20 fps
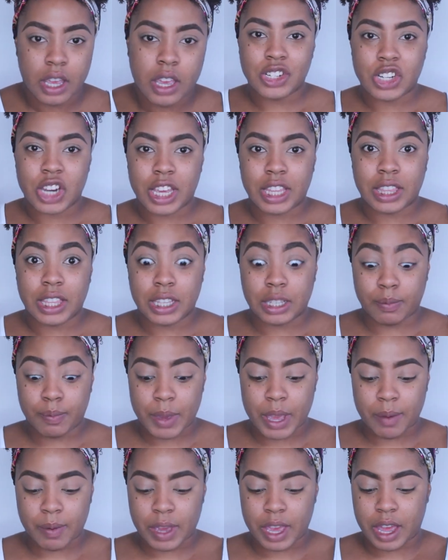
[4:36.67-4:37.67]
Shake this
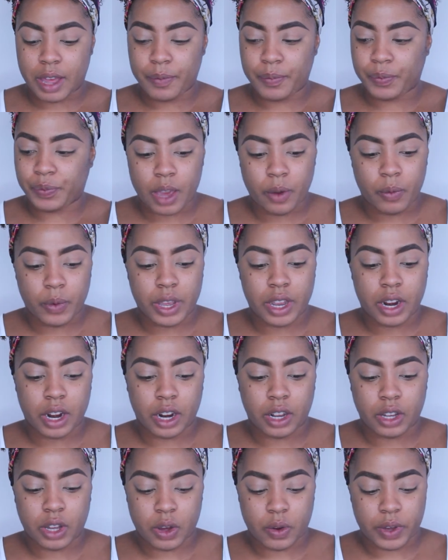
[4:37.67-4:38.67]
baby up, and we
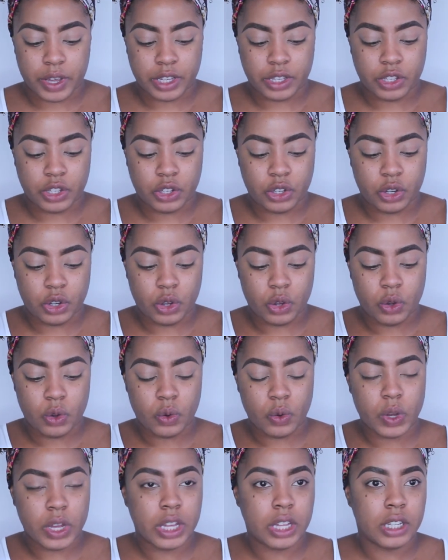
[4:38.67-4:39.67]
are going
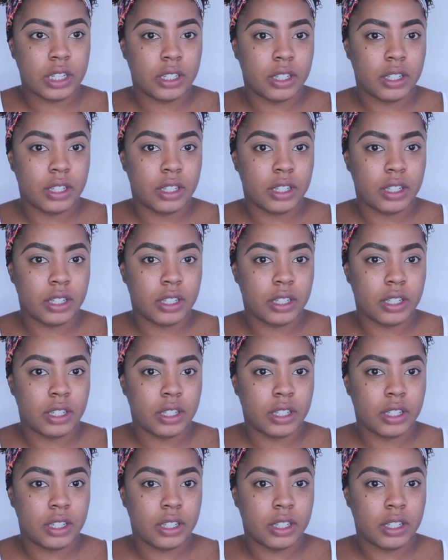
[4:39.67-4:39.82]
to